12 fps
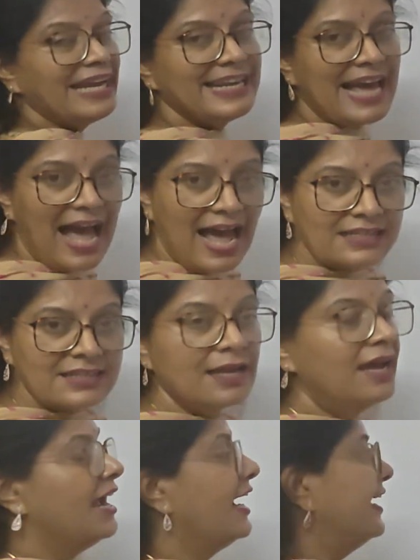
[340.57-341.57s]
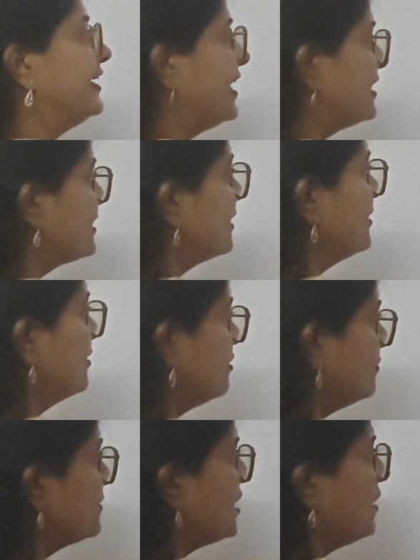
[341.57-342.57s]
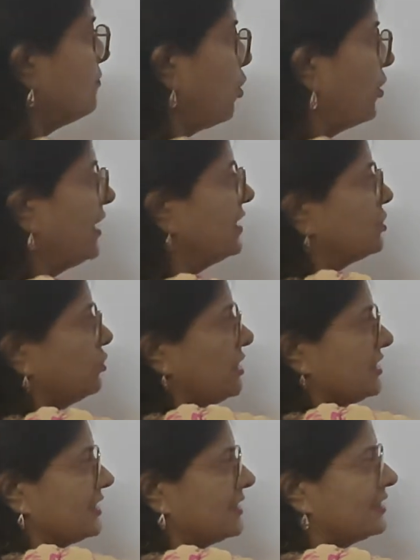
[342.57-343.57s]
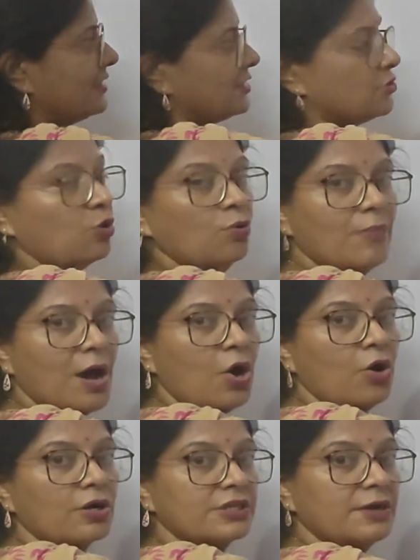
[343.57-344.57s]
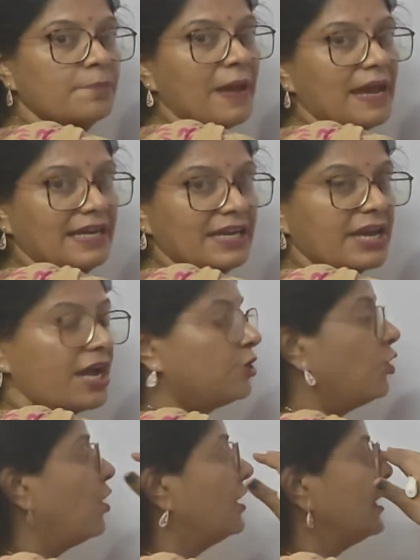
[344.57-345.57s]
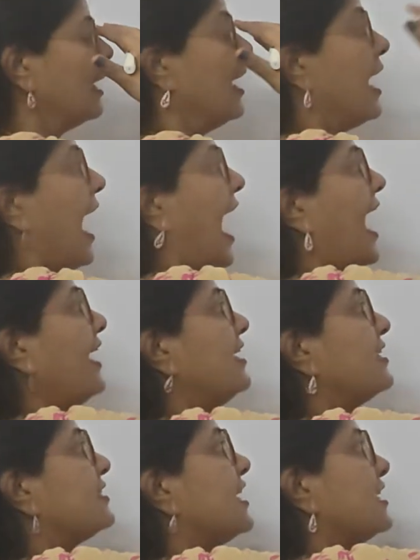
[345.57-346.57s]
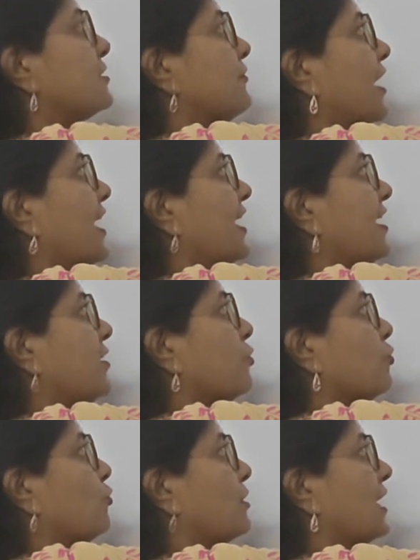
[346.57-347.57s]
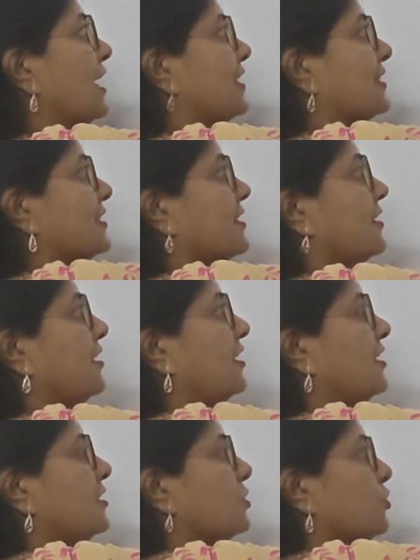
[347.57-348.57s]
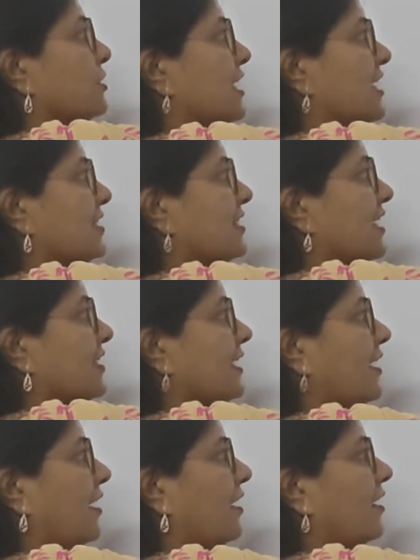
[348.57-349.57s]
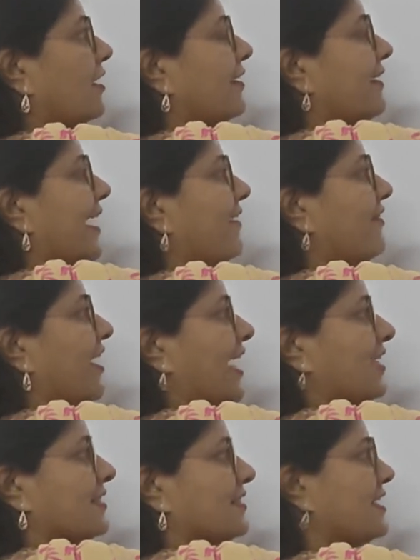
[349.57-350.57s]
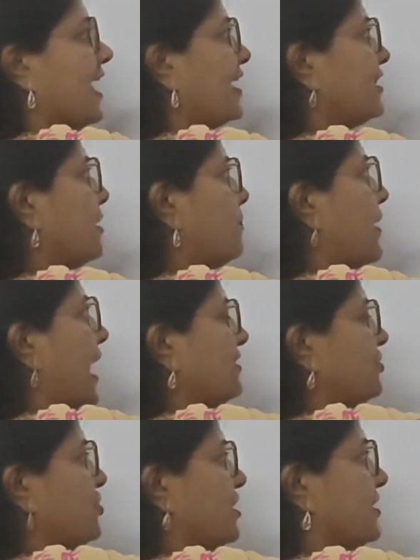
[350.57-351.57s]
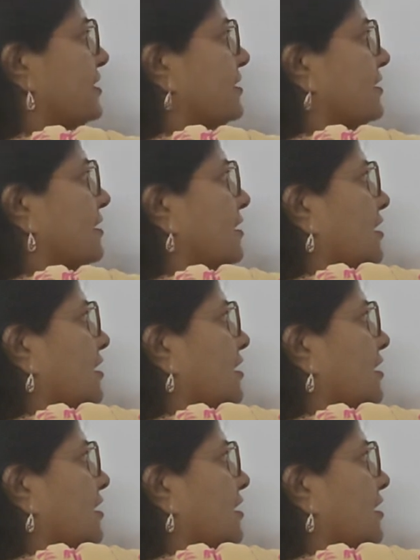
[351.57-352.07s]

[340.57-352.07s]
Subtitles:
it has? It has a nerve cell body. So this is the soma or the perikaryon, and it has very rootlets. So these are the dendrites, like the branches.